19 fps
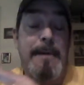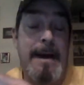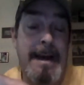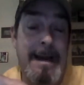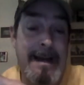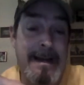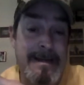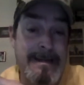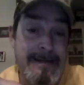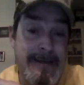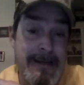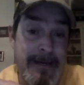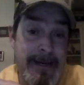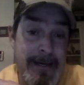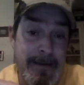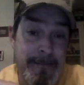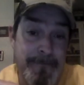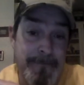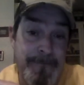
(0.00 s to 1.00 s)
pies
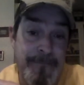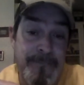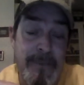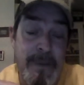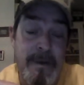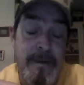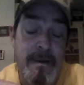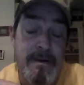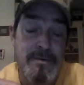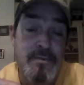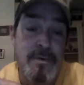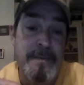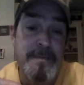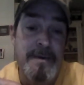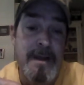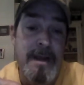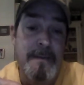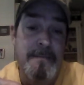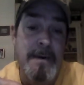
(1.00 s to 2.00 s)
in the
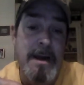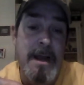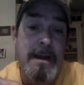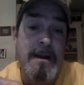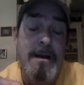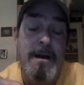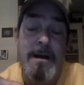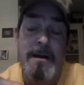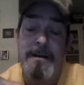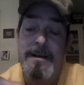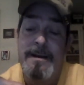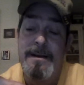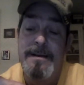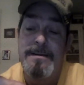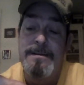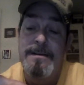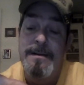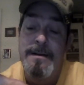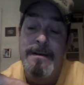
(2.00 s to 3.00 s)
sweet potato pie
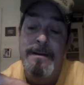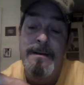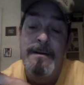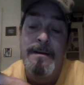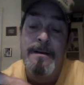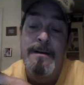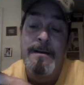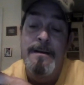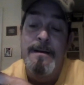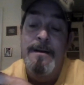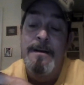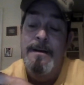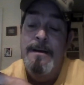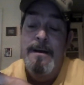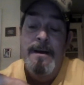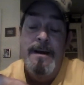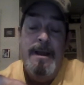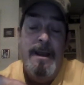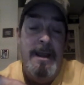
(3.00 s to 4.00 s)
contest.
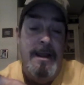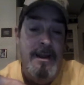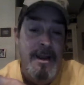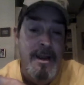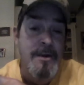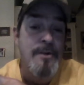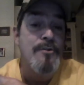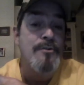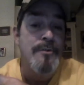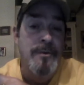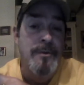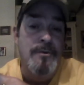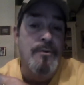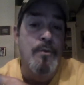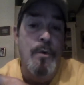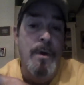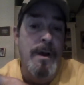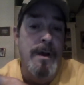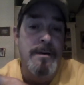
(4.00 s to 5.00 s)
And here's the
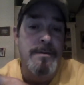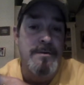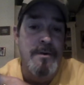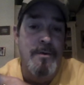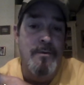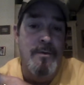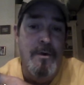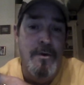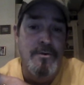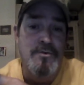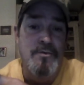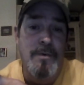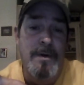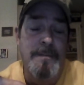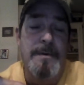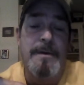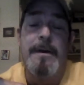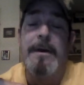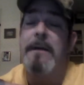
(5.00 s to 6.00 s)
twist on her
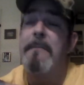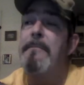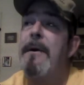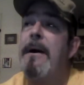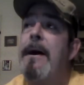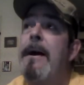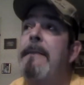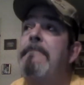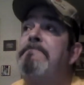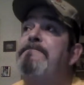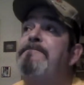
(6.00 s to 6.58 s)
sweet potato pie.